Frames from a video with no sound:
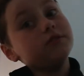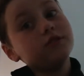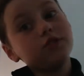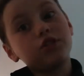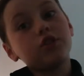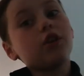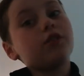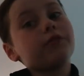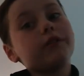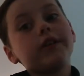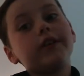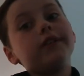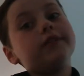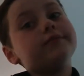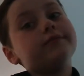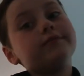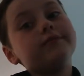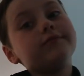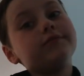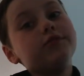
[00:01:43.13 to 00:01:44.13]
Sorry,
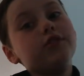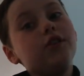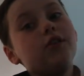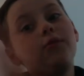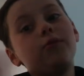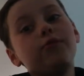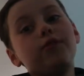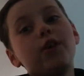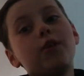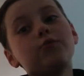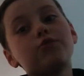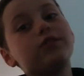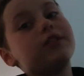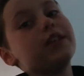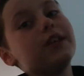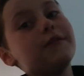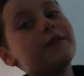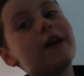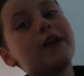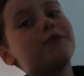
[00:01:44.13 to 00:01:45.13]
no
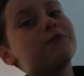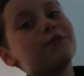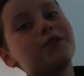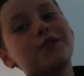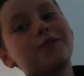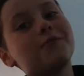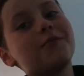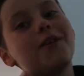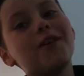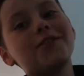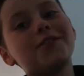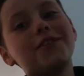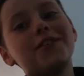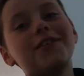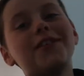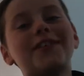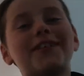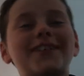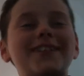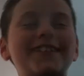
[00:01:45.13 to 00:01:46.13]
Steve Edwards merch here.